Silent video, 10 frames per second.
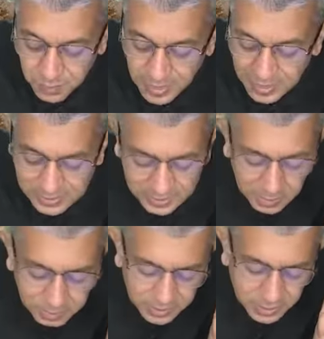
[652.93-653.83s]
As the
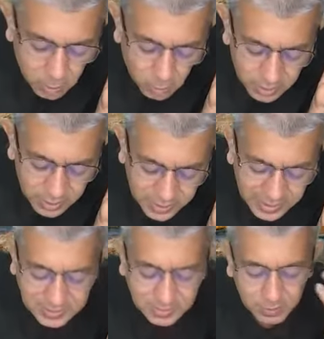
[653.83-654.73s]
company already
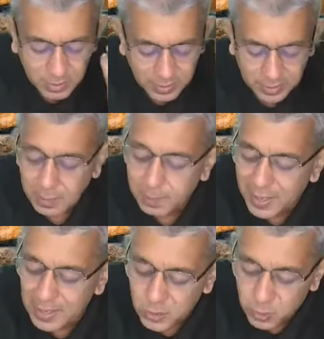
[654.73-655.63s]
has implemented
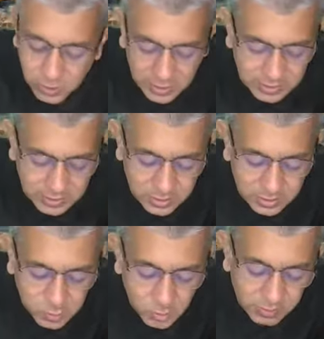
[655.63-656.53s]
balanced scorecard system.
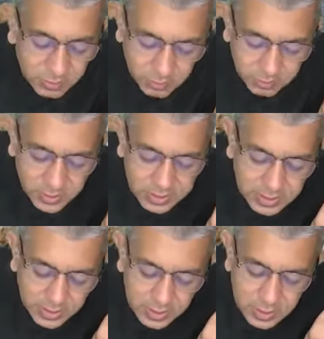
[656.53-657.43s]
So therefore, first
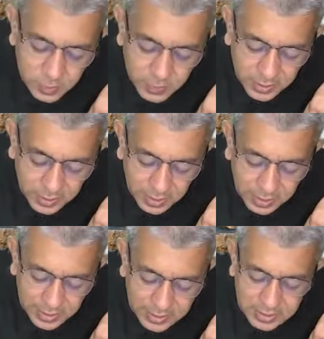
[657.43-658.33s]
thing in this particular
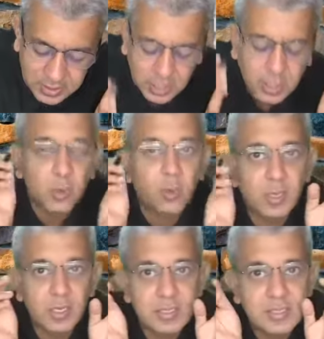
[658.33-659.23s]
case,
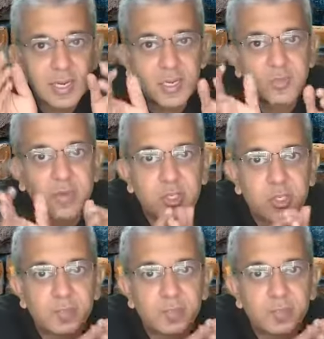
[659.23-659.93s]
stakeholder satisfaction.